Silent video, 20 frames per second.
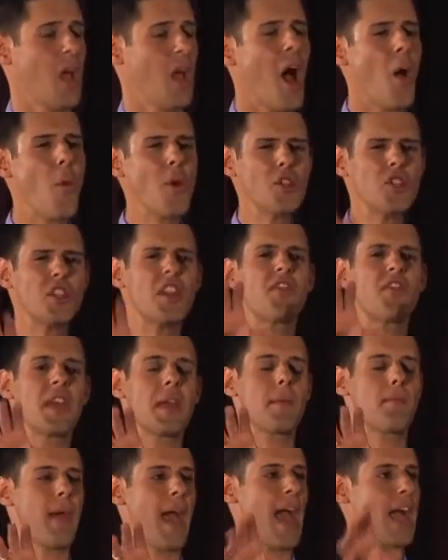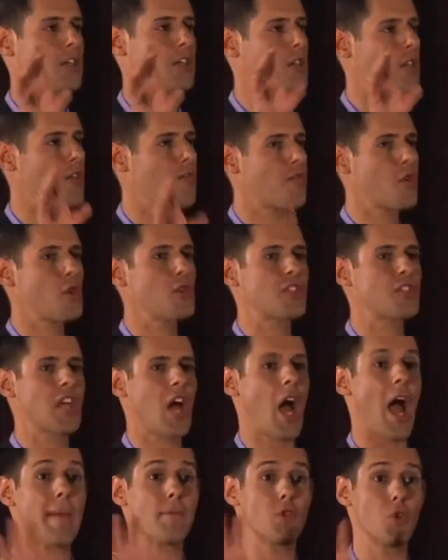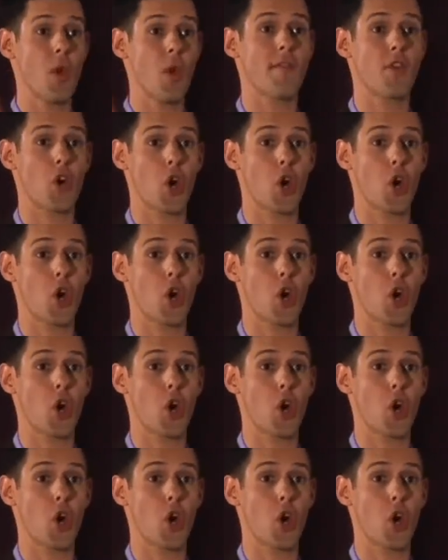I want you to think back to the first time you ever